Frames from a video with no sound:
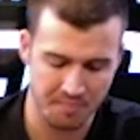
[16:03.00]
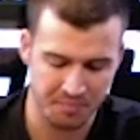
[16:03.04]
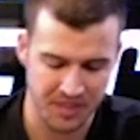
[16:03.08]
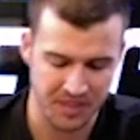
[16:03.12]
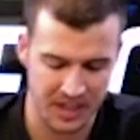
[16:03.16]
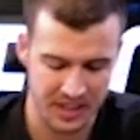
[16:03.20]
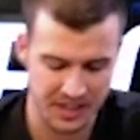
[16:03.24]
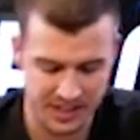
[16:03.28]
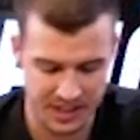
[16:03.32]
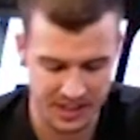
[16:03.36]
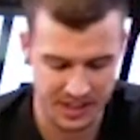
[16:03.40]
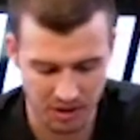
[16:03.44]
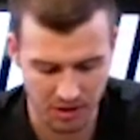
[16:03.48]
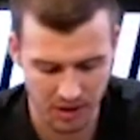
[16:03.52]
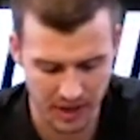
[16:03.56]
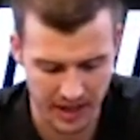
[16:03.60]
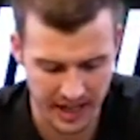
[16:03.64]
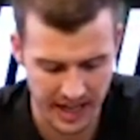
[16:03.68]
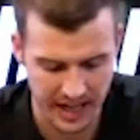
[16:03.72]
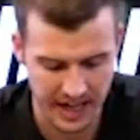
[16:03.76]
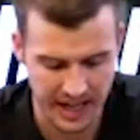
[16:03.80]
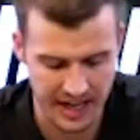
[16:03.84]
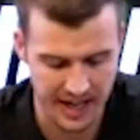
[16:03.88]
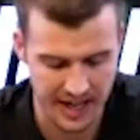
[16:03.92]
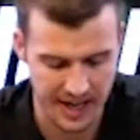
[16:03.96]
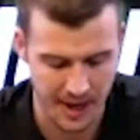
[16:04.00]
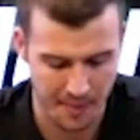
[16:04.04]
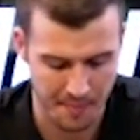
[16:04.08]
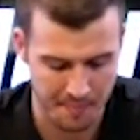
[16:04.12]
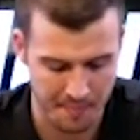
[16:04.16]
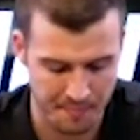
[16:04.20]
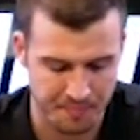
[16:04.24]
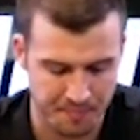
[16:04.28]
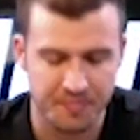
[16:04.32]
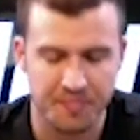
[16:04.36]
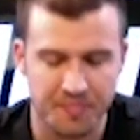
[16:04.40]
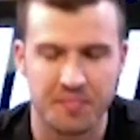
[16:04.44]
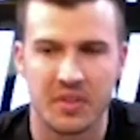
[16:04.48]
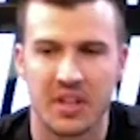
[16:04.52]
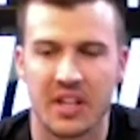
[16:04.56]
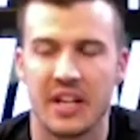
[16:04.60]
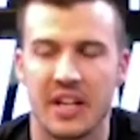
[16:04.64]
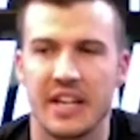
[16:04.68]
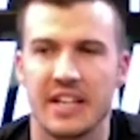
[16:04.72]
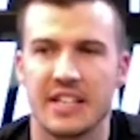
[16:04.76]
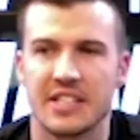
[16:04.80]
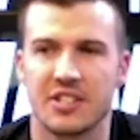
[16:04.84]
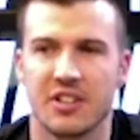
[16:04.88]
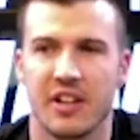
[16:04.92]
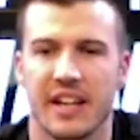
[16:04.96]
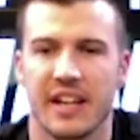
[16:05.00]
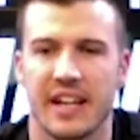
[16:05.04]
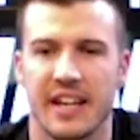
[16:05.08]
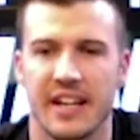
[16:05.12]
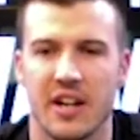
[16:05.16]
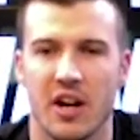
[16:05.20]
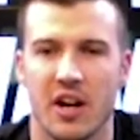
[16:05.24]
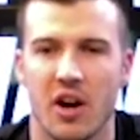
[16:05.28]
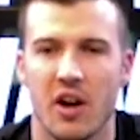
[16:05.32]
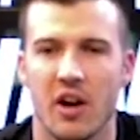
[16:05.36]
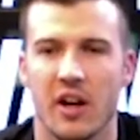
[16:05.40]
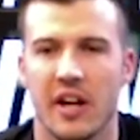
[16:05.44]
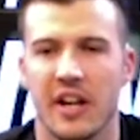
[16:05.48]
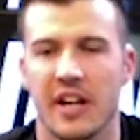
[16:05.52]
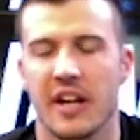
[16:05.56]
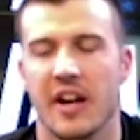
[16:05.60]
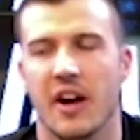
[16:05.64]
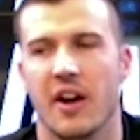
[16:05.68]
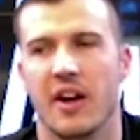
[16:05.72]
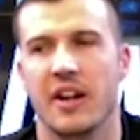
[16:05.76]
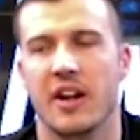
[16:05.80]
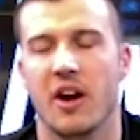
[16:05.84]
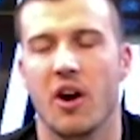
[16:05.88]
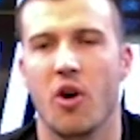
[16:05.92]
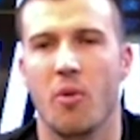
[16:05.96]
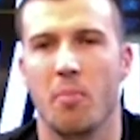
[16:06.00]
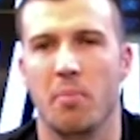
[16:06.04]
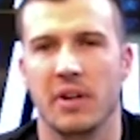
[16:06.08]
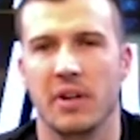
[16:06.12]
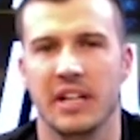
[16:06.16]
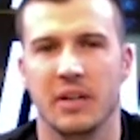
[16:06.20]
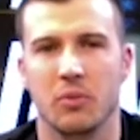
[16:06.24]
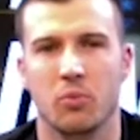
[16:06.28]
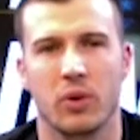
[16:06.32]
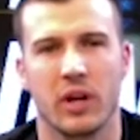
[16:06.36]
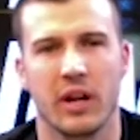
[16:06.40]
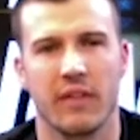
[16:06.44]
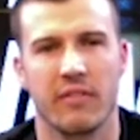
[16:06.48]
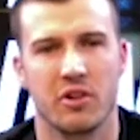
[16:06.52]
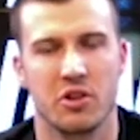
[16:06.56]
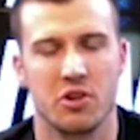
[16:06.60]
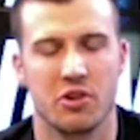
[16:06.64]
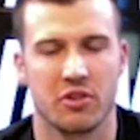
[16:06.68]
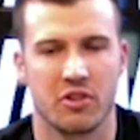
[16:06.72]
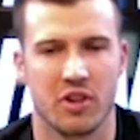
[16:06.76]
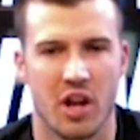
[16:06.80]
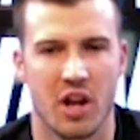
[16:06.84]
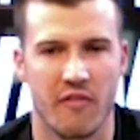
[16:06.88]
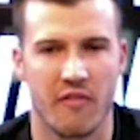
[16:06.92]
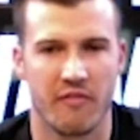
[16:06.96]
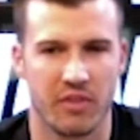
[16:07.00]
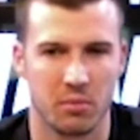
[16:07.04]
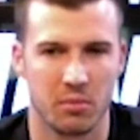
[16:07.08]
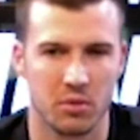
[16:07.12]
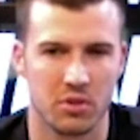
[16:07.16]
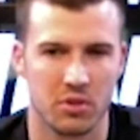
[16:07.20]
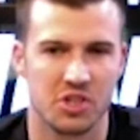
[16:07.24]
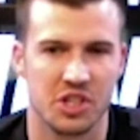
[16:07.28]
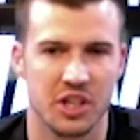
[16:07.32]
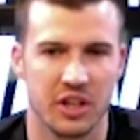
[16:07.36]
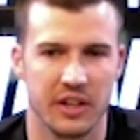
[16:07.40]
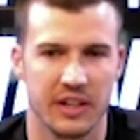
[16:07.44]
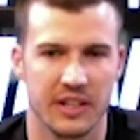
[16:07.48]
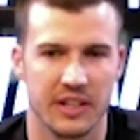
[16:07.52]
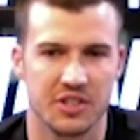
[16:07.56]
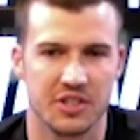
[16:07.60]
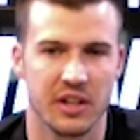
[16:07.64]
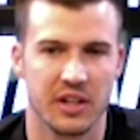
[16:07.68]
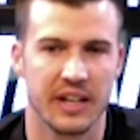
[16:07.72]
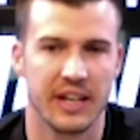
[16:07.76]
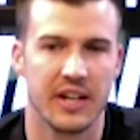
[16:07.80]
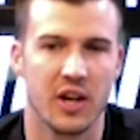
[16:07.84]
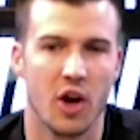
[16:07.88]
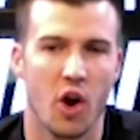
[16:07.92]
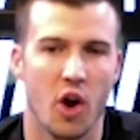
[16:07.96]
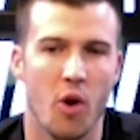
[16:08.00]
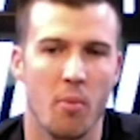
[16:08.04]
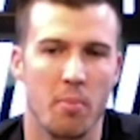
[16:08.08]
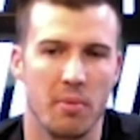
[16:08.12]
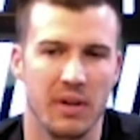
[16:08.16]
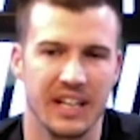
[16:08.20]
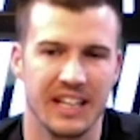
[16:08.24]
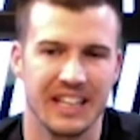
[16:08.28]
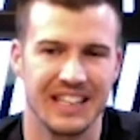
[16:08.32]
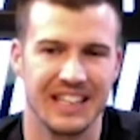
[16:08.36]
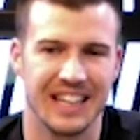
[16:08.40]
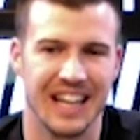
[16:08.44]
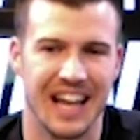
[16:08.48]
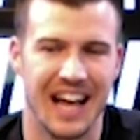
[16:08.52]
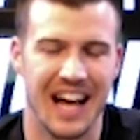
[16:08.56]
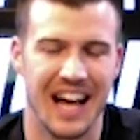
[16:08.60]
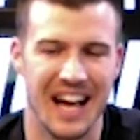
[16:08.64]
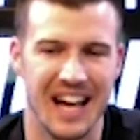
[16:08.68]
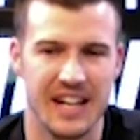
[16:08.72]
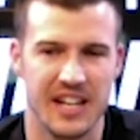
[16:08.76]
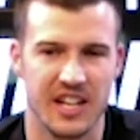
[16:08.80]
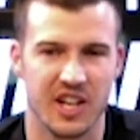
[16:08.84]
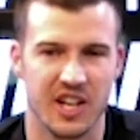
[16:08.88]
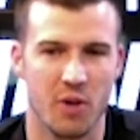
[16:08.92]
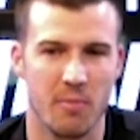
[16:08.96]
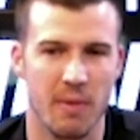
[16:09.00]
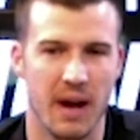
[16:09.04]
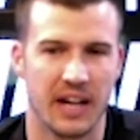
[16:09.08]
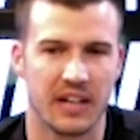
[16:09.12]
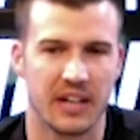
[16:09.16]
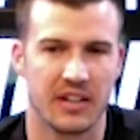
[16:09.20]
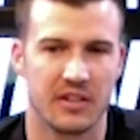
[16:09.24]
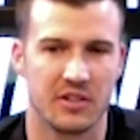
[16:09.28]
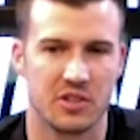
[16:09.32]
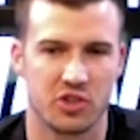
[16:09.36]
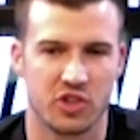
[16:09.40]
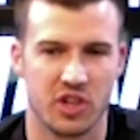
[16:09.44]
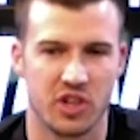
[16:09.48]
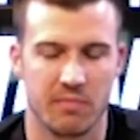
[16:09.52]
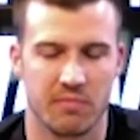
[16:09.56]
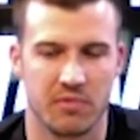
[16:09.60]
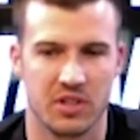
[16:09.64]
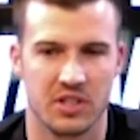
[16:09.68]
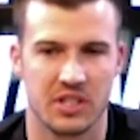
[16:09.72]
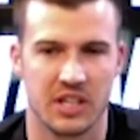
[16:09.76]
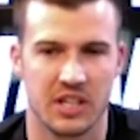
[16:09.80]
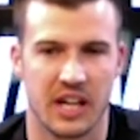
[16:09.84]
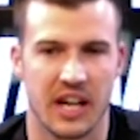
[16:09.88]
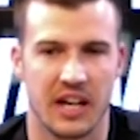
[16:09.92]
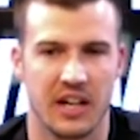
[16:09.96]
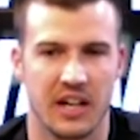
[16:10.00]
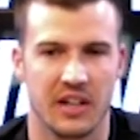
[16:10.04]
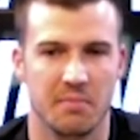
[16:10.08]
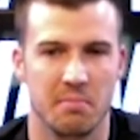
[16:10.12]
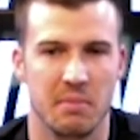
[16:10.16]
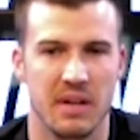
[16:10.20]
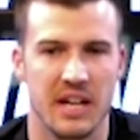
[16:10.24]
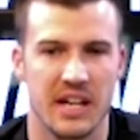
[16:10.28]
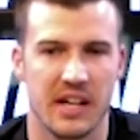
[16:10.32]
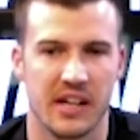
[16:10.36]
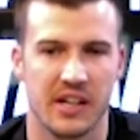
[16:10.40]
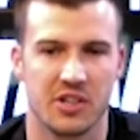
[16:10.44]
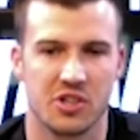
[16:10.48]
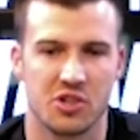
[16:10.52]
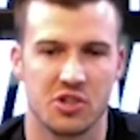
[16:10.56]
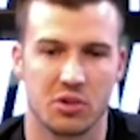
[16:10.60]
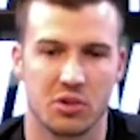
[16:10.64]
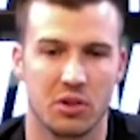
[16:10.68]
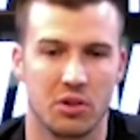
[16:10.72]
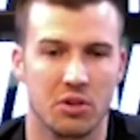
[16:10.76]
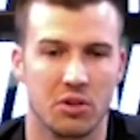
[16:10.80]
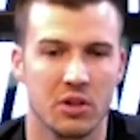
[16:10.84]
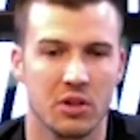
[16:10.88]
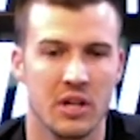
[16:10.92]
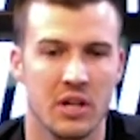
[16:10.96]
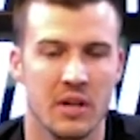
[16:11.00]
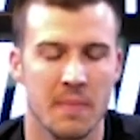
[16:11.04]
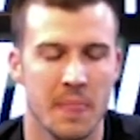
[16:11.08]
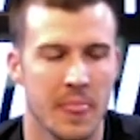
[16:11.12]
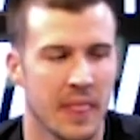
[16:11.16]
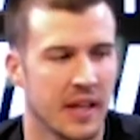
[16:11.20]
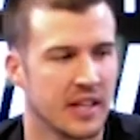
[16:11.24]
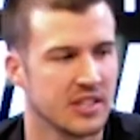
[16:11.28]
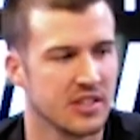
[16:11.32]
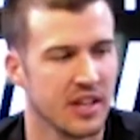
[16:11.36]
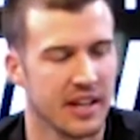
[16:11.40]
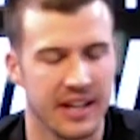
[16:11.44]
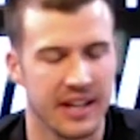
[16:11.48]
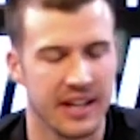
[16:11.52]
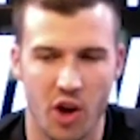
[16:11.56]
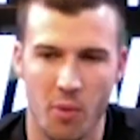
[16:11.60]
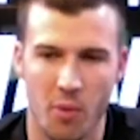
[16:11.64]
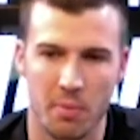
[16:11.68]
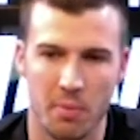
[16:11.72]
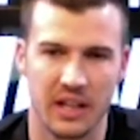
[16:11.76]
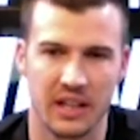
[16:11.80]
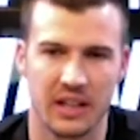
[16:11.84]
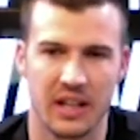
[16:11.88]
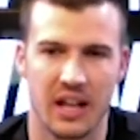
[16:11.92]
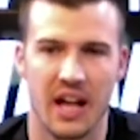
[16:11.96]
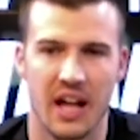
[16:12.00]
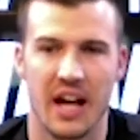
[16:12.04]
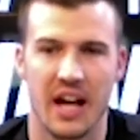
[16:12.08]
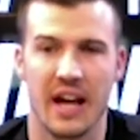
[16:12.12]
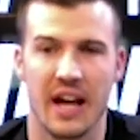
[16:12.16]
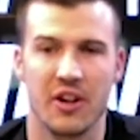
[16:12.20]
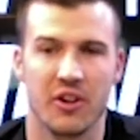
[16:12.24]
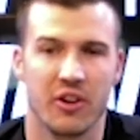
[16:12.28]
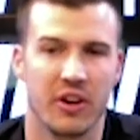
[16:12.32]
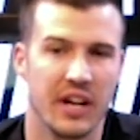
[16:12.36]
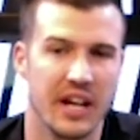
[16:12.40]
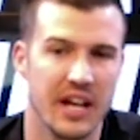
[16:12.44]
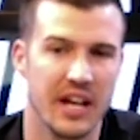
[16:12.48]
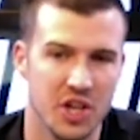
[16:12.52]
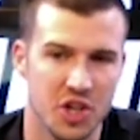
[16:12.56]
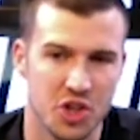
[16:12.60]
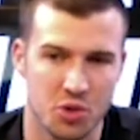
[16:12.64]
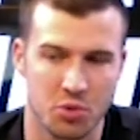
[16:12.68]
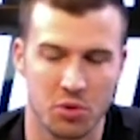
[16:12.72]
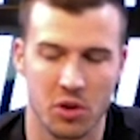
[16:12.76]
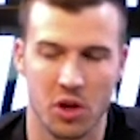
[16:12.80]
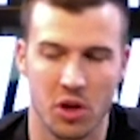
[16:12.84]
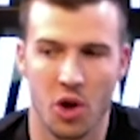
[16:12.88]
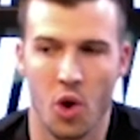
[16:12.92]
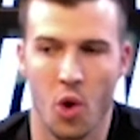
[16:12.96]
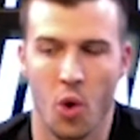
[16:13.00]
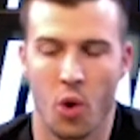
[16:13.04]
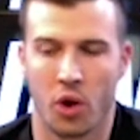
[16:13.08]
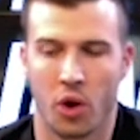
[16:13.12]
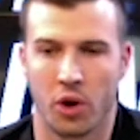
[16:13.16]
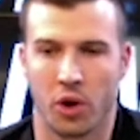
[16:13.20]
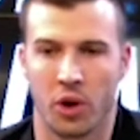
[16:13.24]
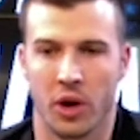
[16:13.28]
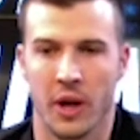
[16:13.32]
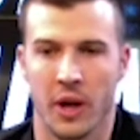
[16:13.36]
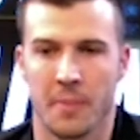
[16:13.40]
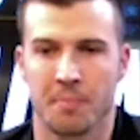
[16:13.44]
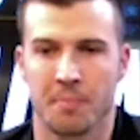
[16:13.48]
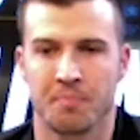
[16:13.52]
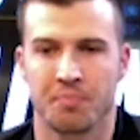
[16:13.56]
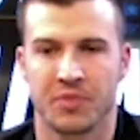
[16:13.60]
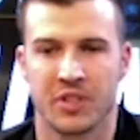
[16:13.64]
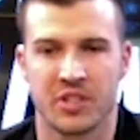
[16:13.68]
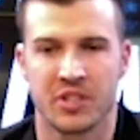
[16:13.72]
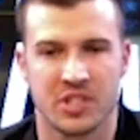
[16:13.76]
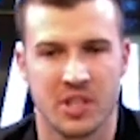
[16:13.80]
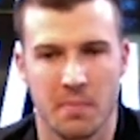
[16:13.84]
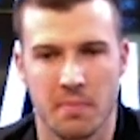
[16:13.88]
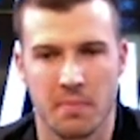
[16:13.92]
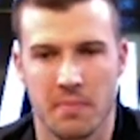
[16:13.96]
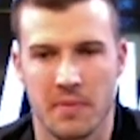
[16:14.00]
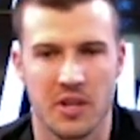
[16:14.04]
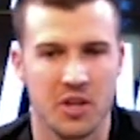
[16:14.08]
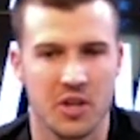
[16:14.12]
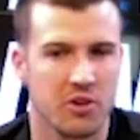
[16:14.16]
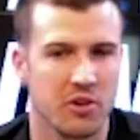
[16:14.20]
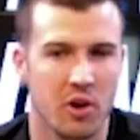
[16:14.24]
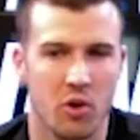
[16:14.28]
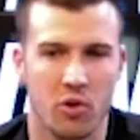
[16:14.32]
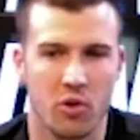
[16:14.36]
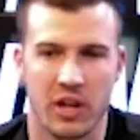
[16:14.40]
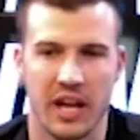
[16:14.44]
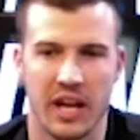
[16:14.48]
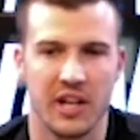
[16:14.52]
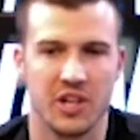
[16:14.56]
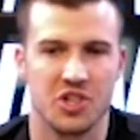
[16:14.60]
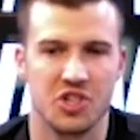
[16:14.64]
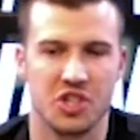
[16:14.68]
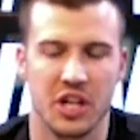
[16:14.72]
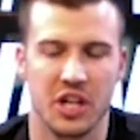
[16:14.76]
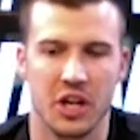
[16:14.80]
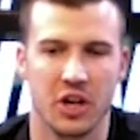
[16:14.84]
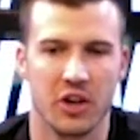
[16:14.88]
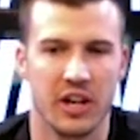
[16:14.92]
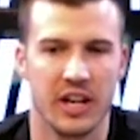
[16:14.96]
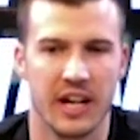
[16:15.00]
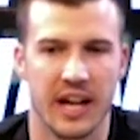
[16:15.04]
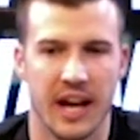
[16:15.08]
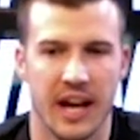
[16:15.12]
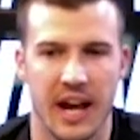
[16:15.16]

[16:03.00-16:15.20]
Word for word: is there a, is there like an, an opening, whatever you're comfortable sharing, is there like an opening line, to go back to the script for a second and being in control, is there like an opening line or an intro or something that you're okay sharing?